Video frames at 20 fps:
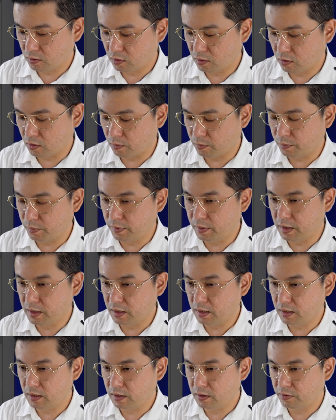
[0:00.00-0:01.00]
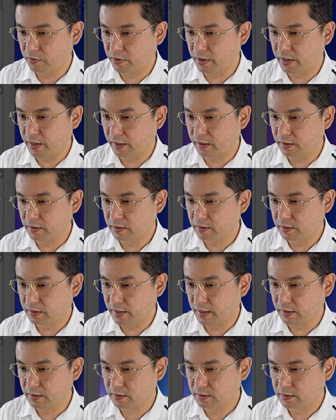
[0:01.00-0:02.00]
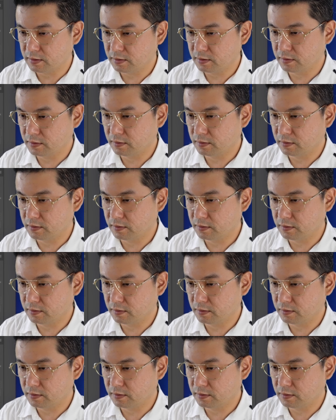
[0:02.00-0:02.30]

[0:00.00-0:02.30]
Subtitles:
copyright text.